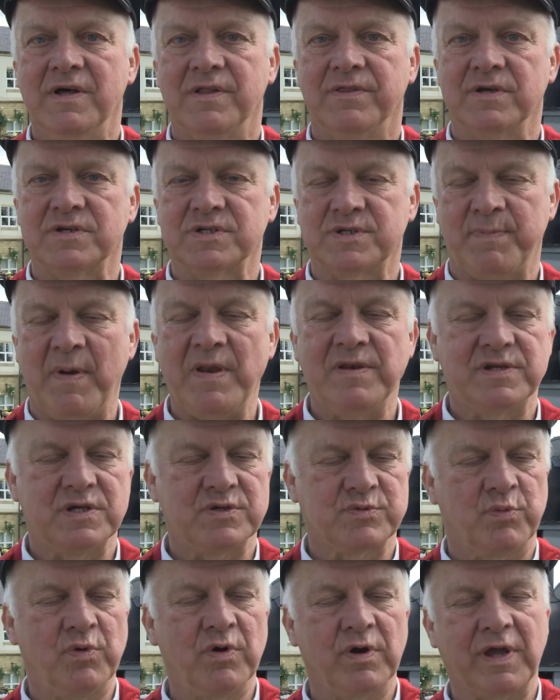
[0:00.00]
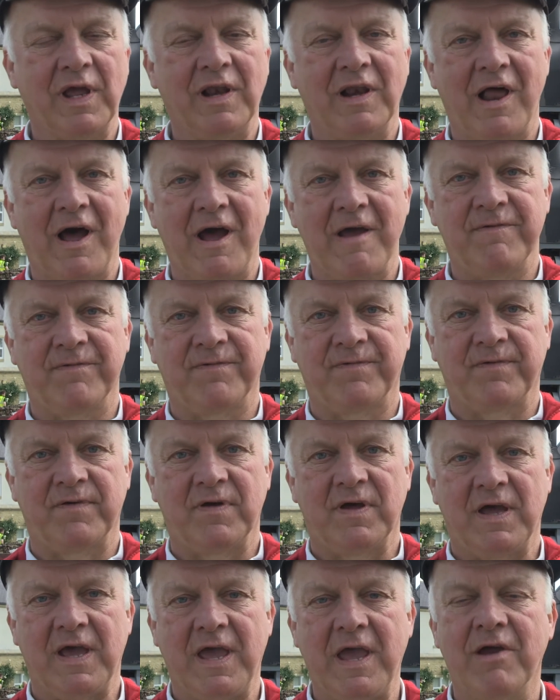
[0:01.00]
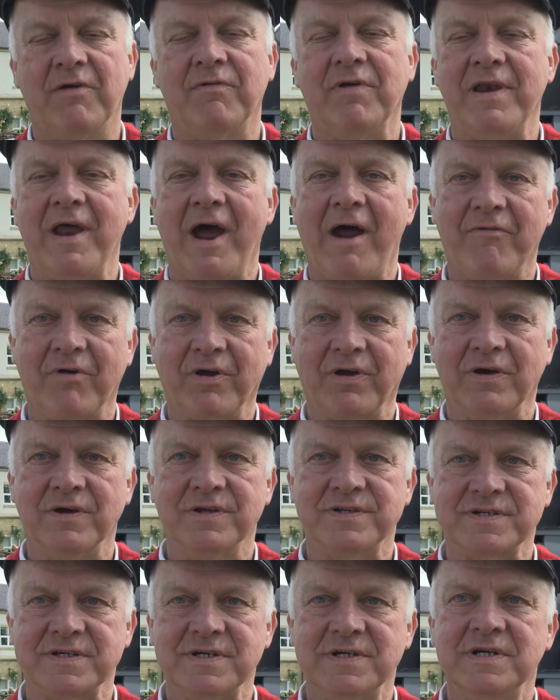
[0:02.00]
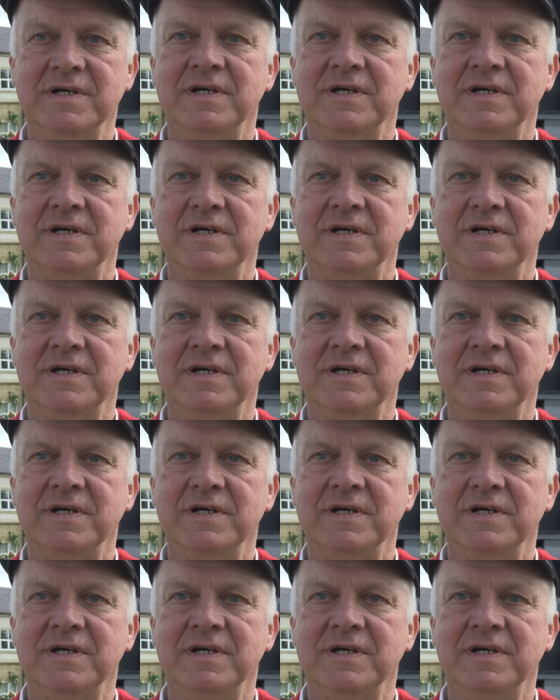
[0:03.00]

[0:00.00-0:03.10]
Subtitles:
that spent its working life here in Harrogate